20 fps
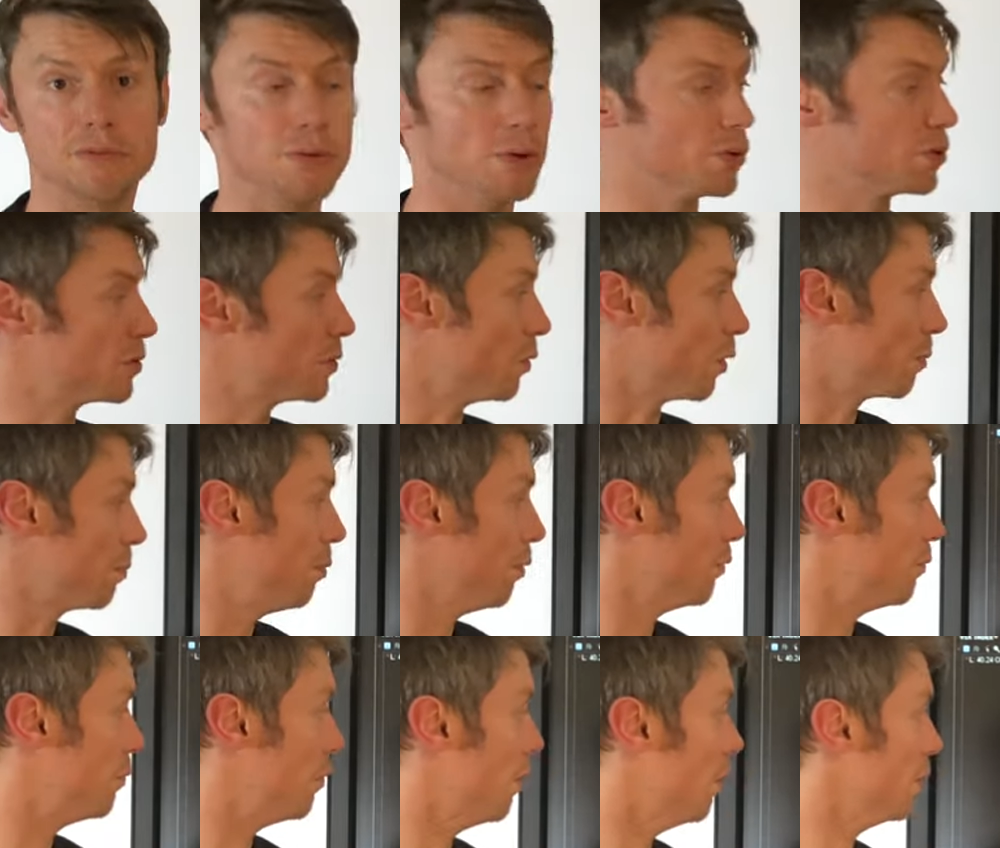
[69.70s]
your stock
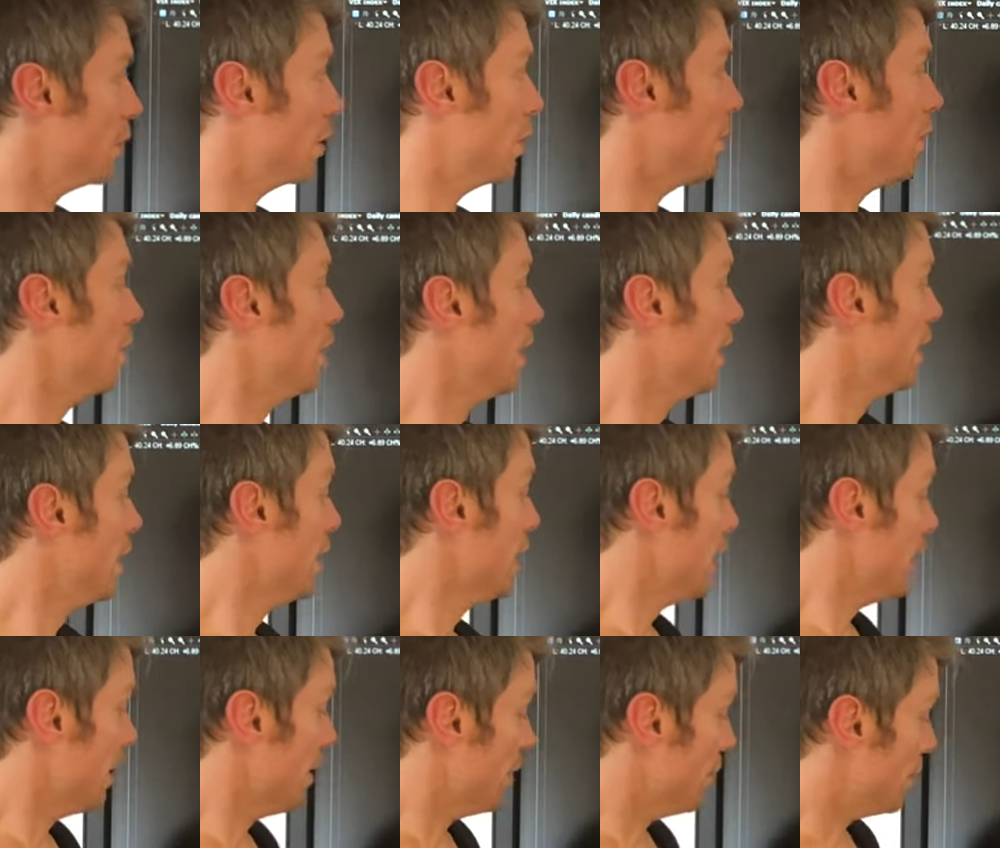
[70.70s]
portfolio.
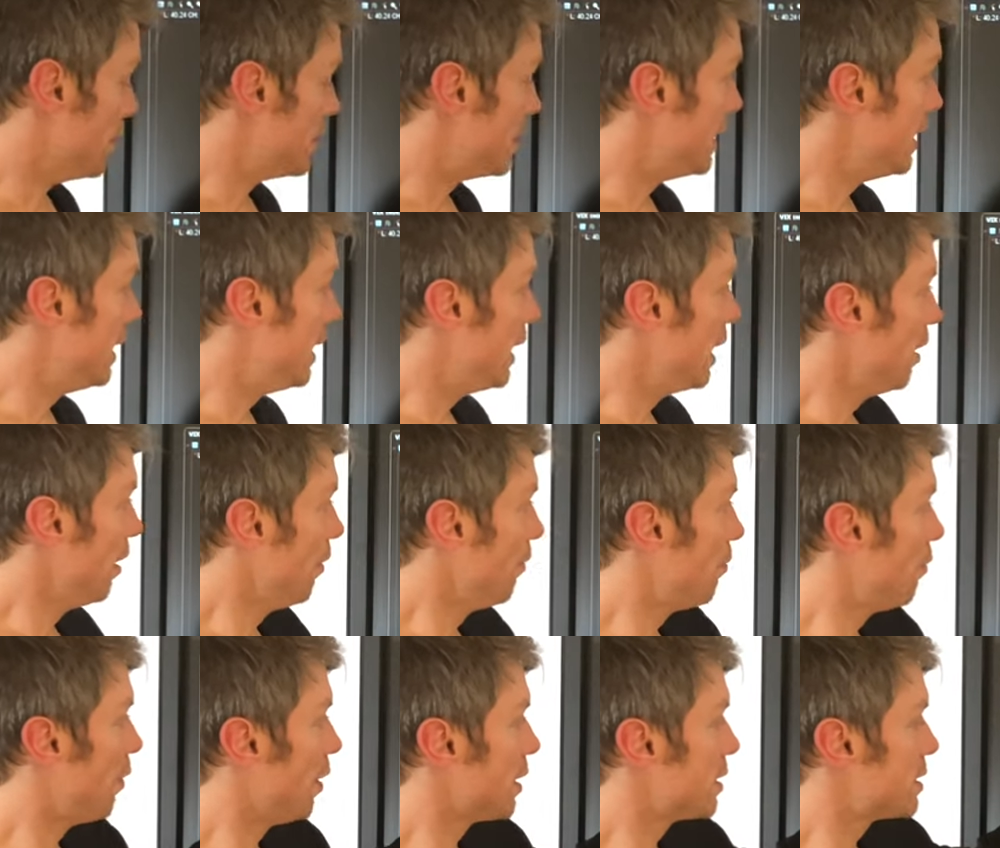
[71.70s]
We see here,
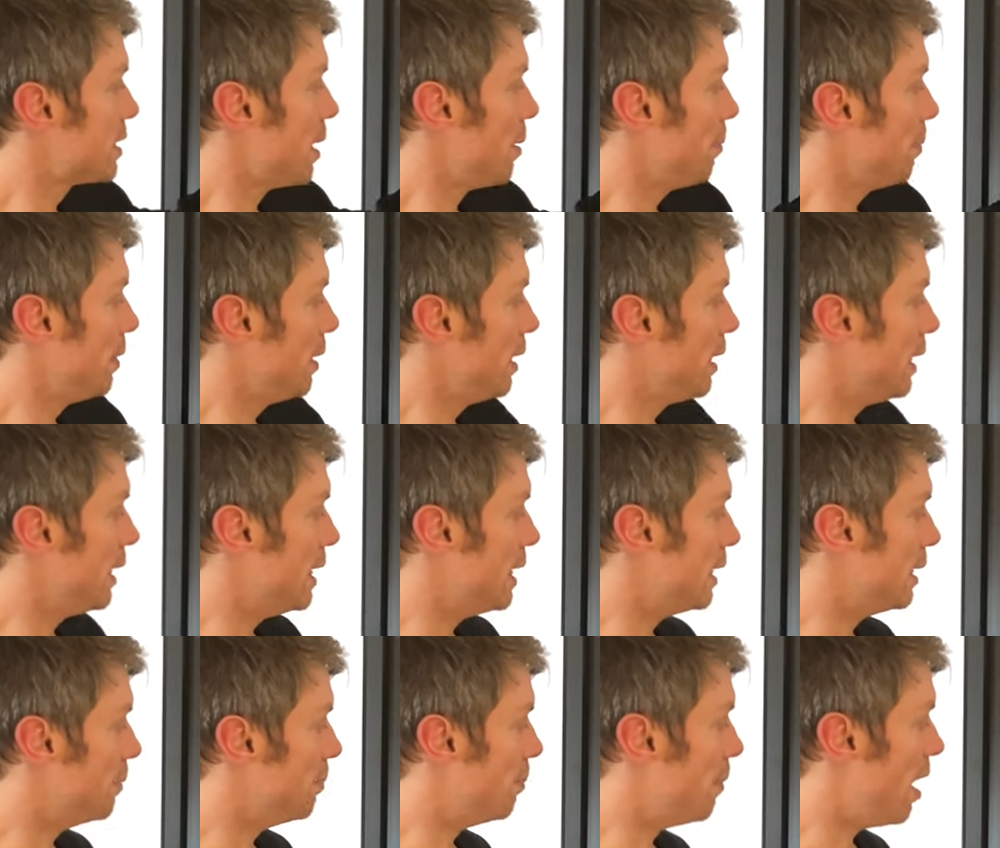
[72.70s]
for example,
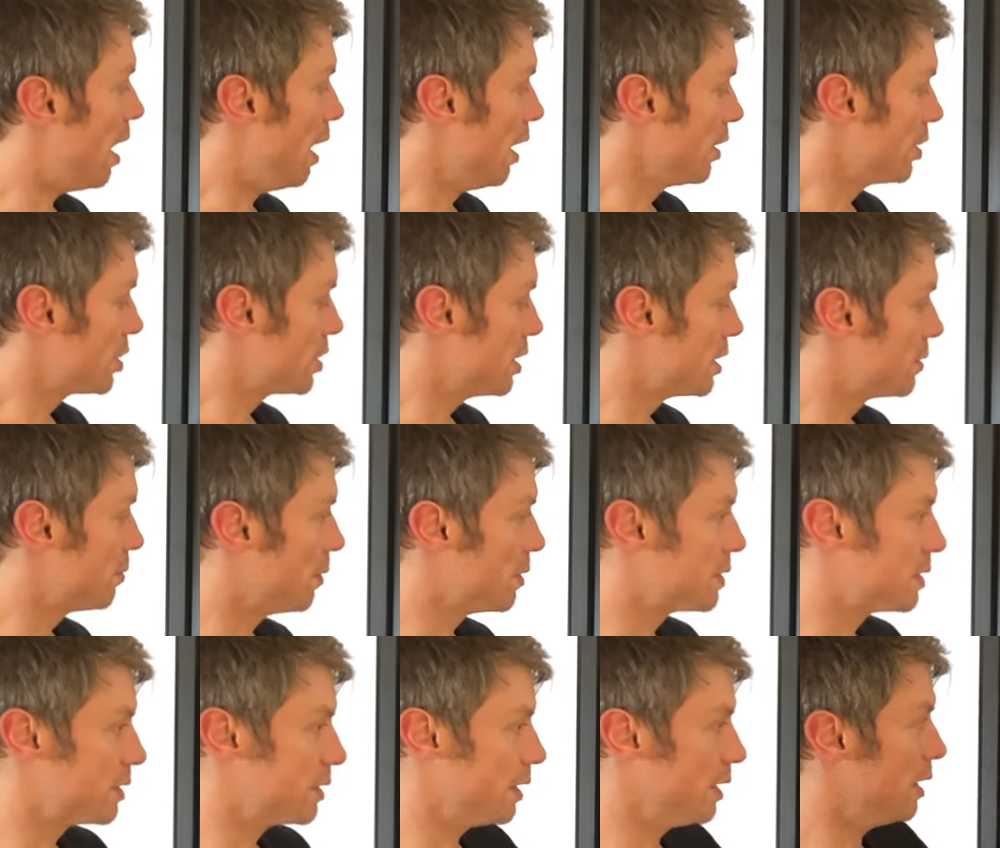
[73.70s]
in March, this
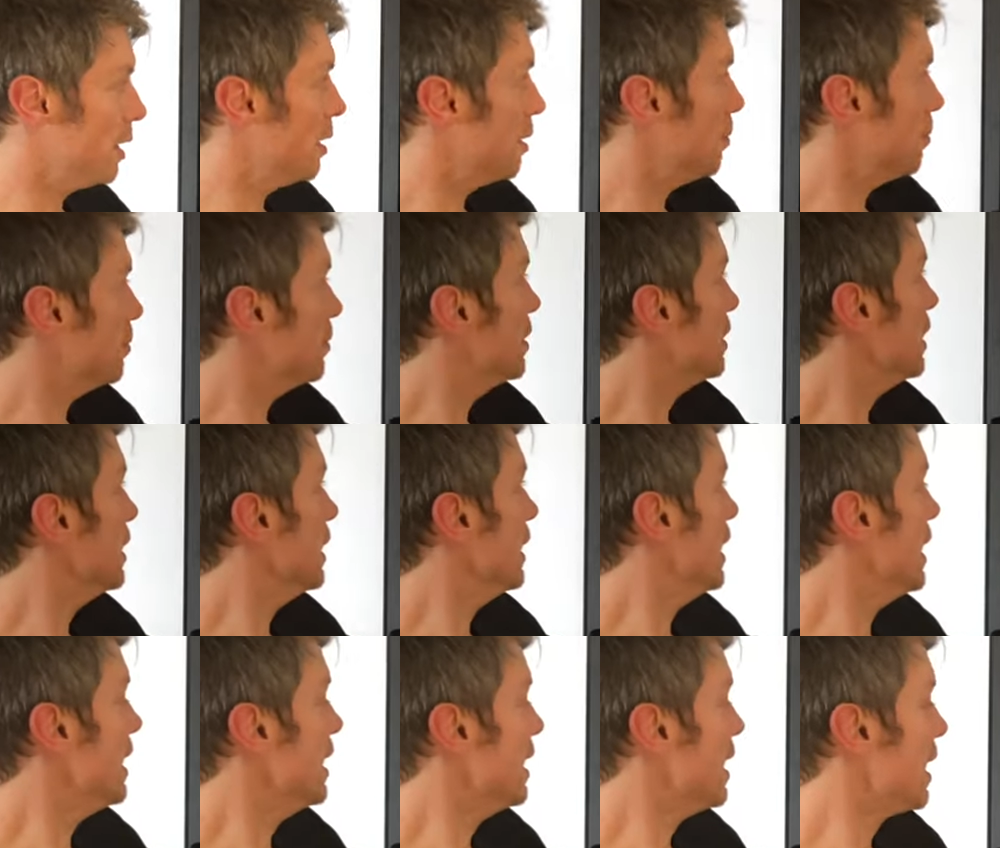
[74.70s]
was
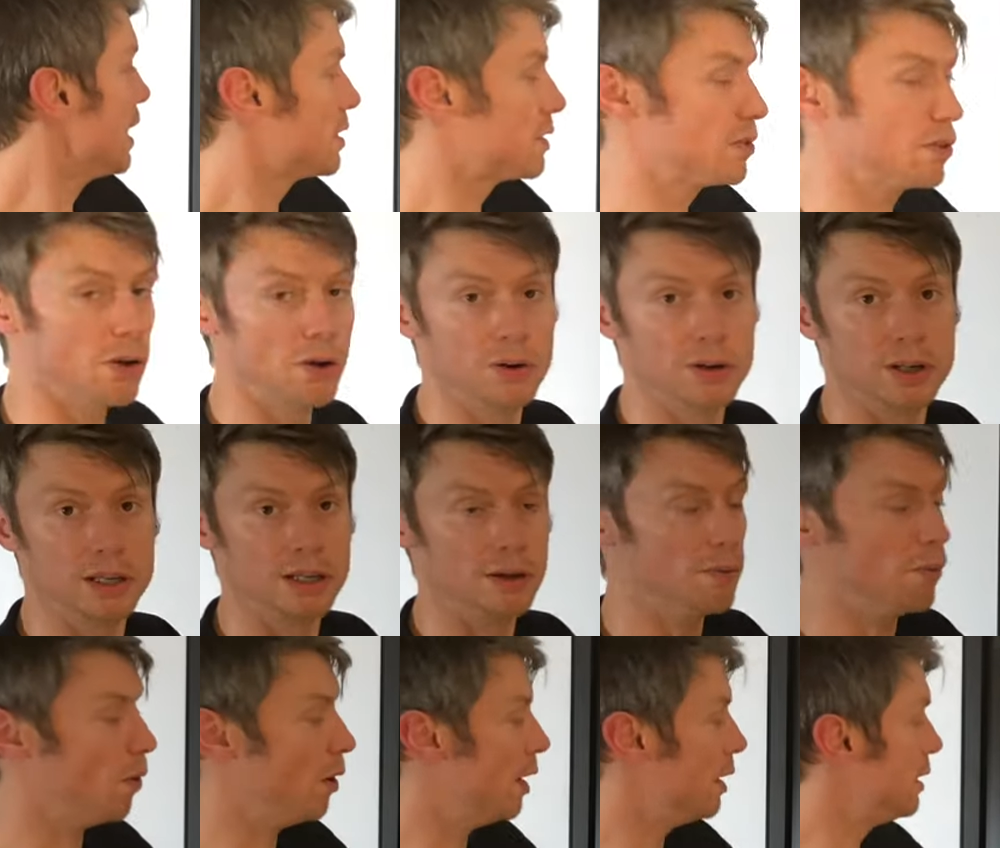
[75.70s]
the index on the
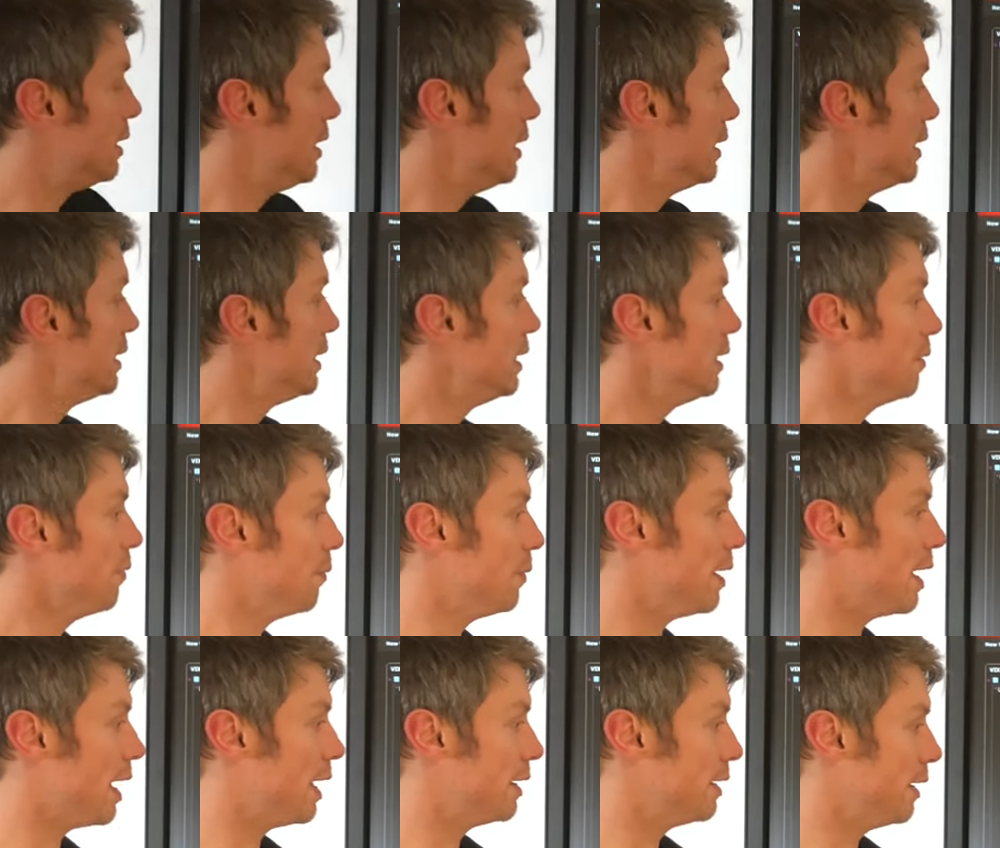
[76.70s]
volatility.
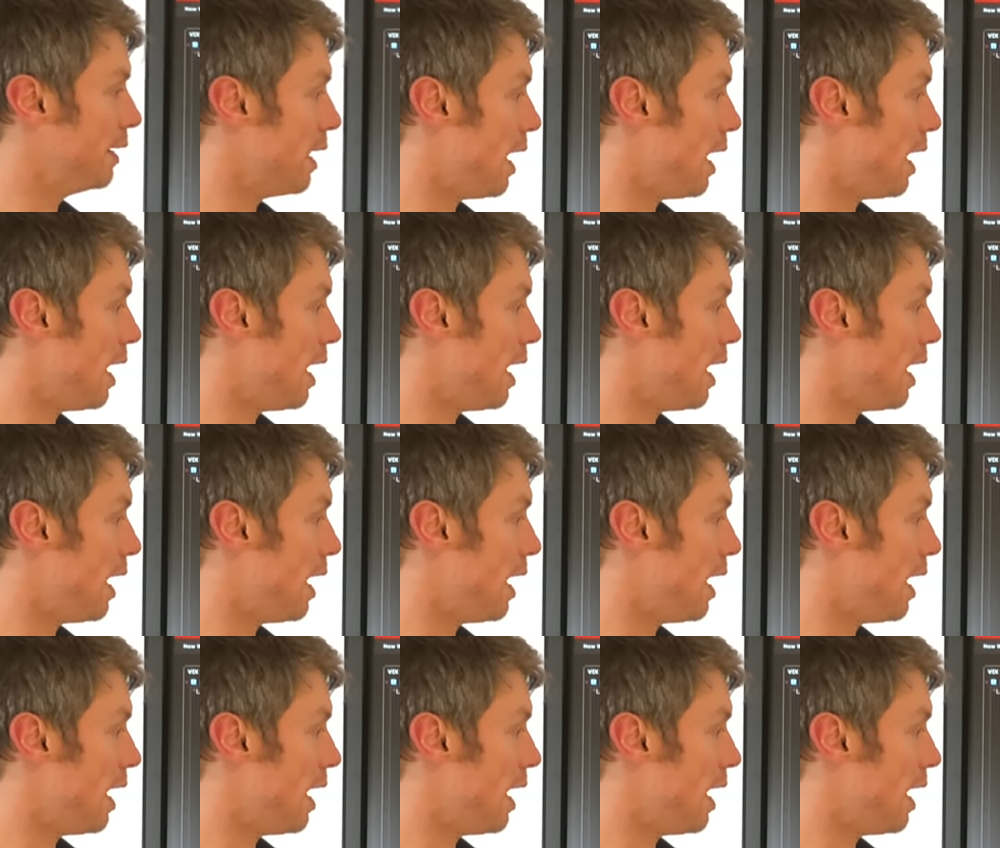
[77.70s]
We had an